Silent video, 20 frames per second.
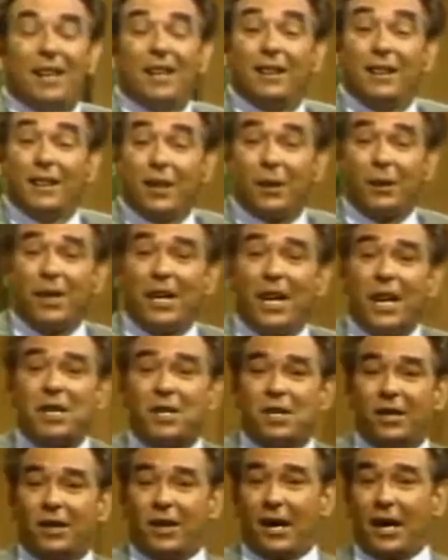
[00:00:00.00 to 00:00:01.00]
the
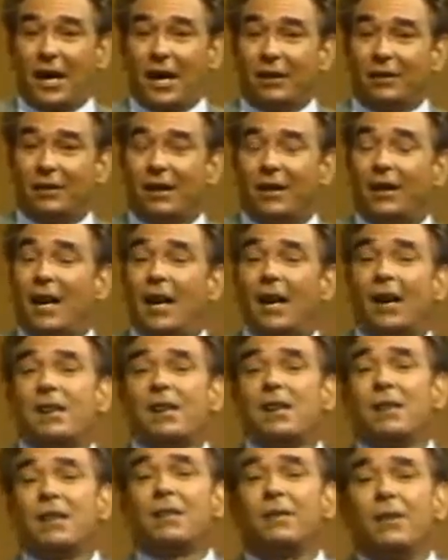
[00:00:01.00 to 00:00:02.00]
creation account, the
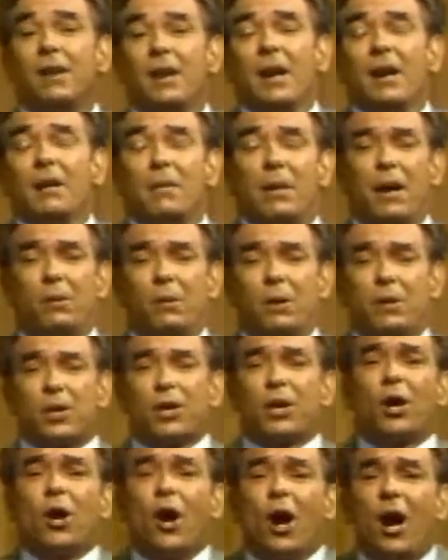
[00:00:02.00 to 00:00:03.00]
narrative by which
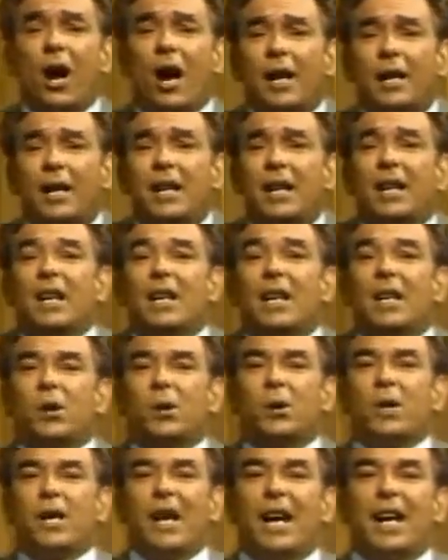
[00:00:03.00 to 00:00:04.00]
God
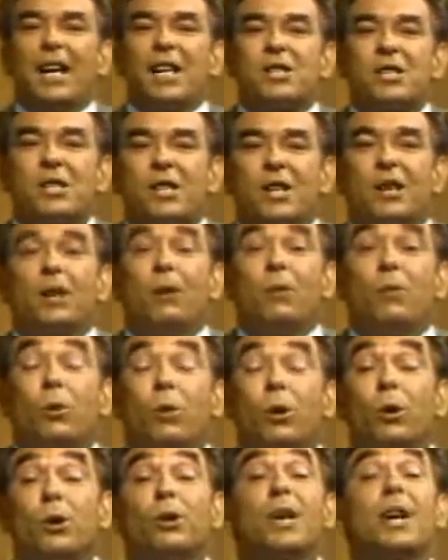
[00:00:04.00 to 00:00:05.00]
creates the world.